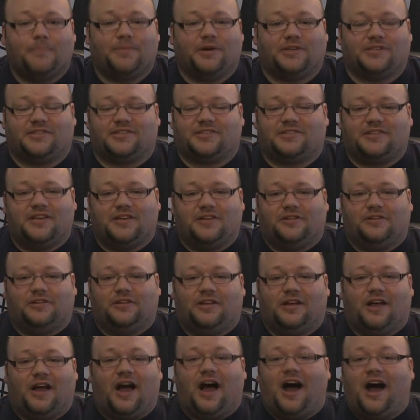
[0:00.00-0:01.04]
But
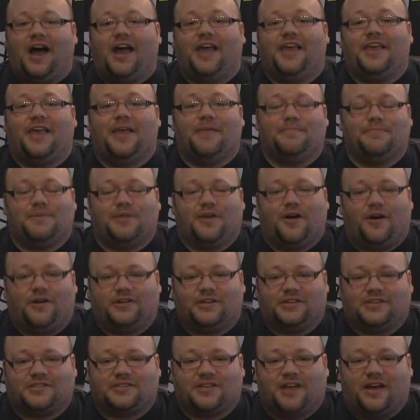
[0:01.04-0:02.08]
still, I am
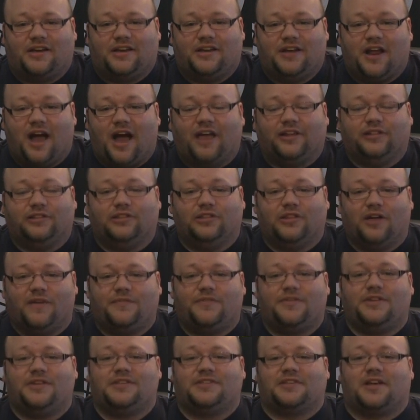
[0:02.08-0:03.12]
beyond excited. I
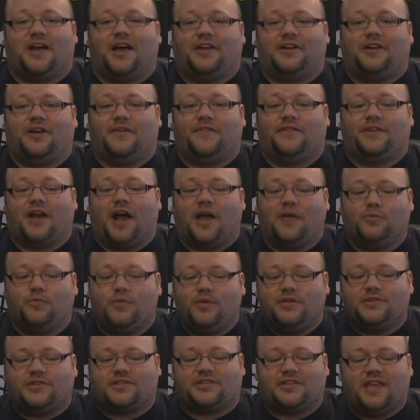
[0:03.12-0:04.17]
love the design of it. I
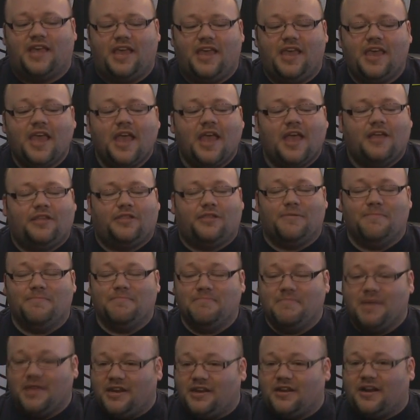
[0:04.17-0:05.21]
will say, the
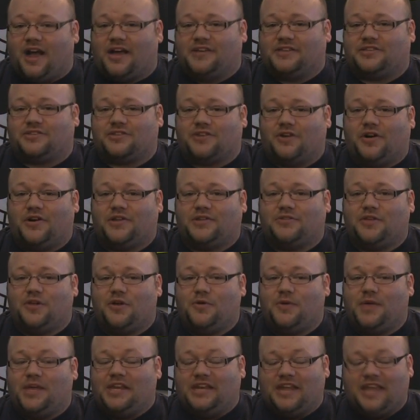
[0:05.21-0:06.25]
minute I saw it,
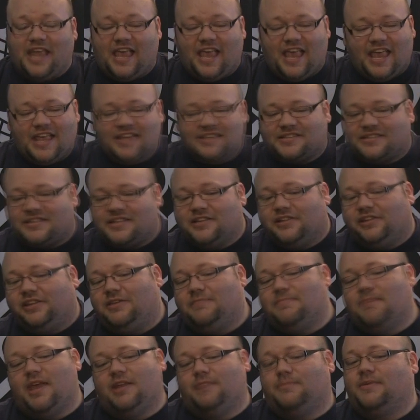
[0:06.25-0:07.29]
though, it
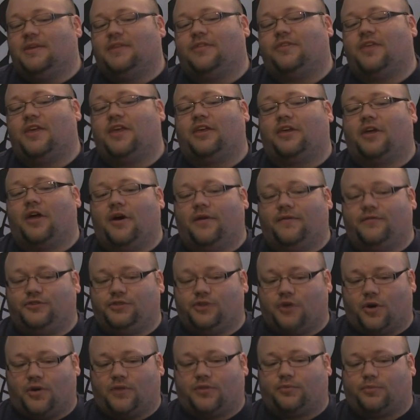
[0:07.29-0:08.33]
instantly made me think of
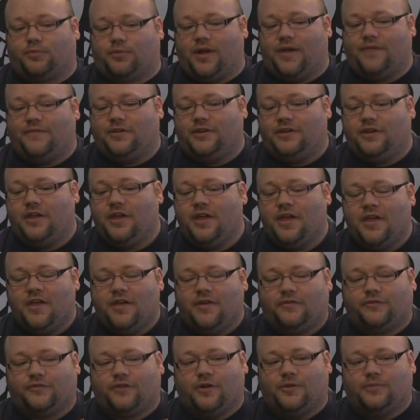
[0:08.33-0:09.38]
Darth Revan
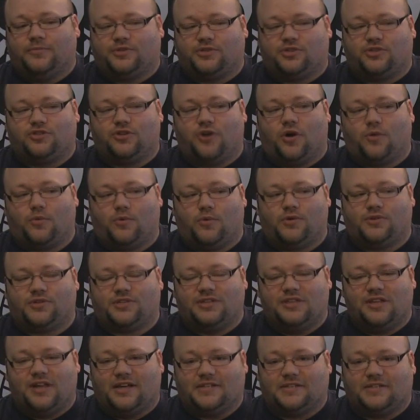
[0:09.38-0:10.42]
from Star
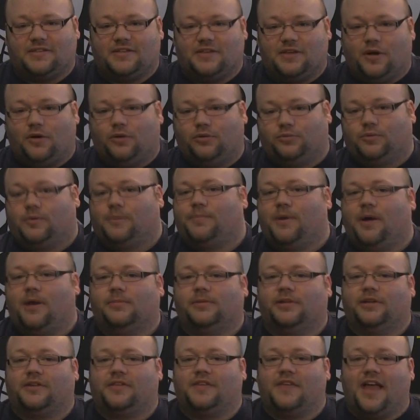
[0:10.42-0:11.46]
Wars Knights of the Old Republic.